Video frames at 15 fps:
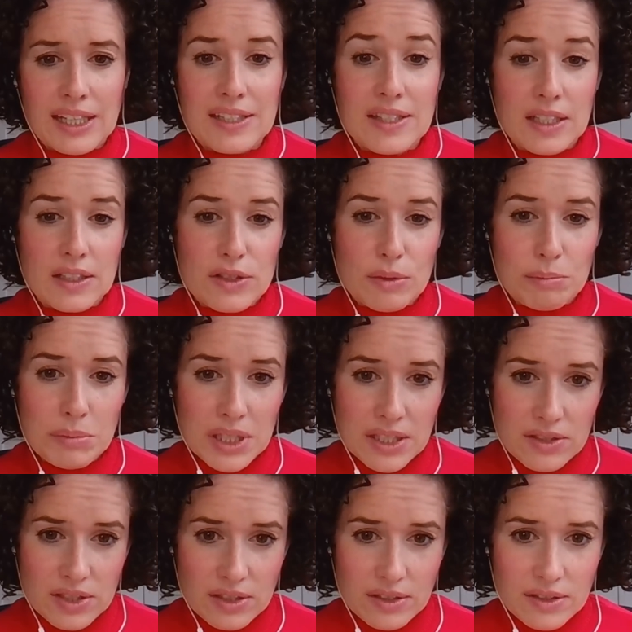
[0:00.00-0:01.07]
is
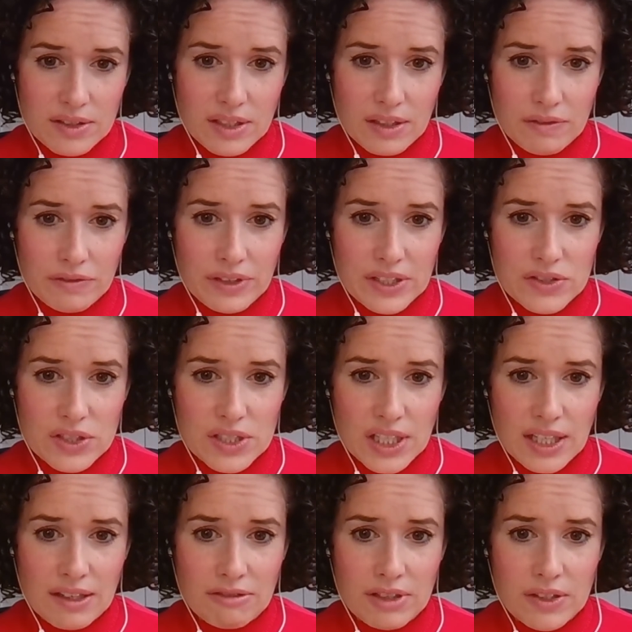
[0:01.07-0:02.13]
intermediate in
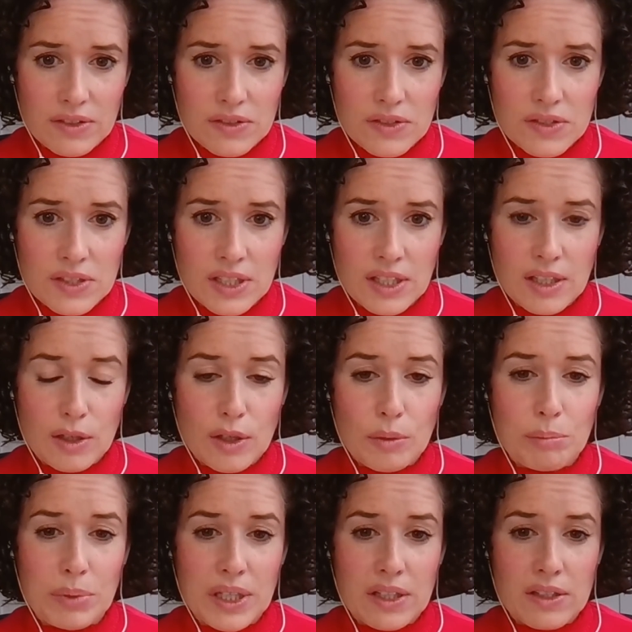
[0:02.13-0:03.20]
vegetarians
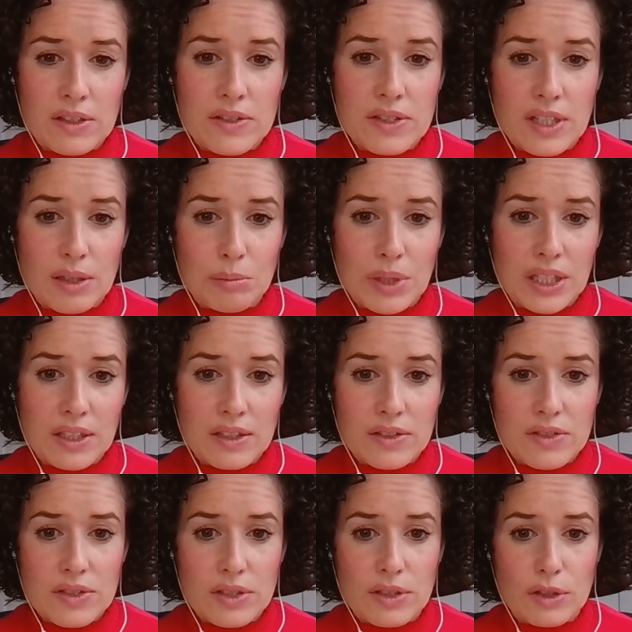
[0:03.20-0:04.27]
because they may
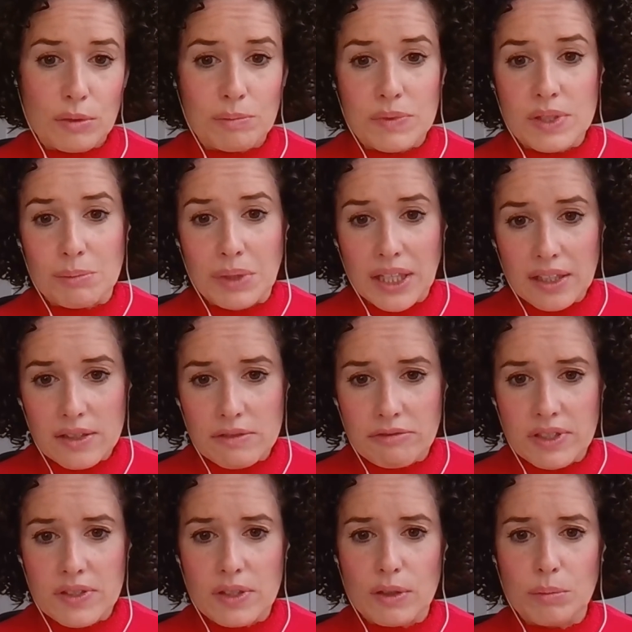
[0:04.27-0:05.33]
consume some eggs,
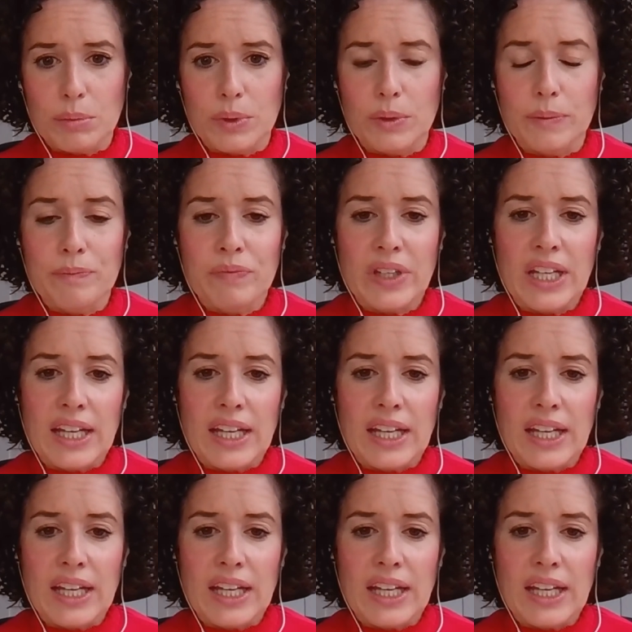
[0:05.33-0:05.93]
for example,